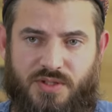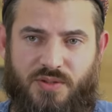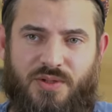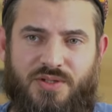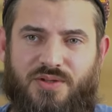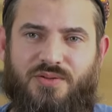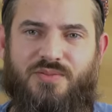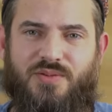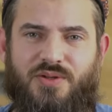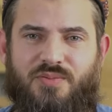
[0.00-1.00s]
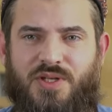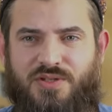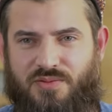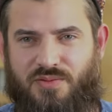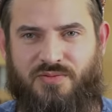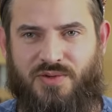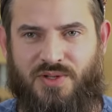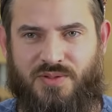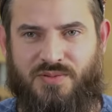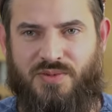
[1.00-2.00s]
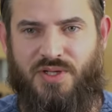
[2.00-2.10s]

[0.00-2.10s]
There was not much room for them.